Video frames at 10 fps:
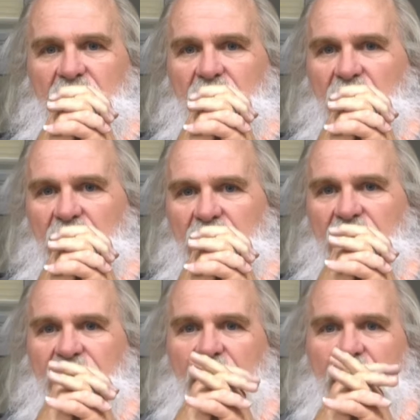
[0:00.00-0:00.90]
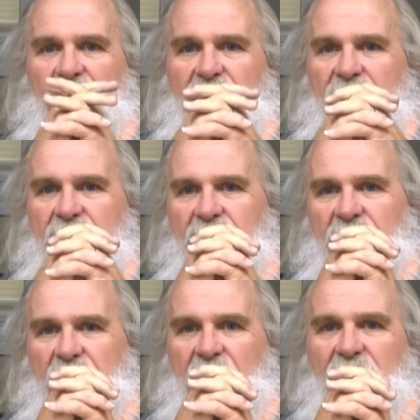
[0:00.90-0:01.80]
one of the
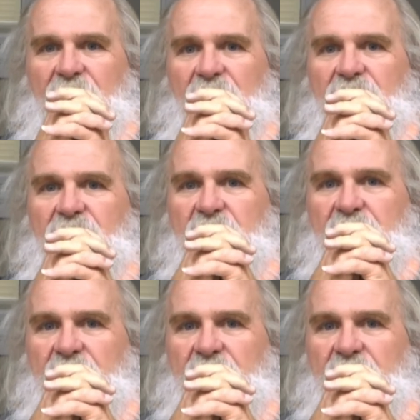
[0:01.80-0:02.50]
leaders with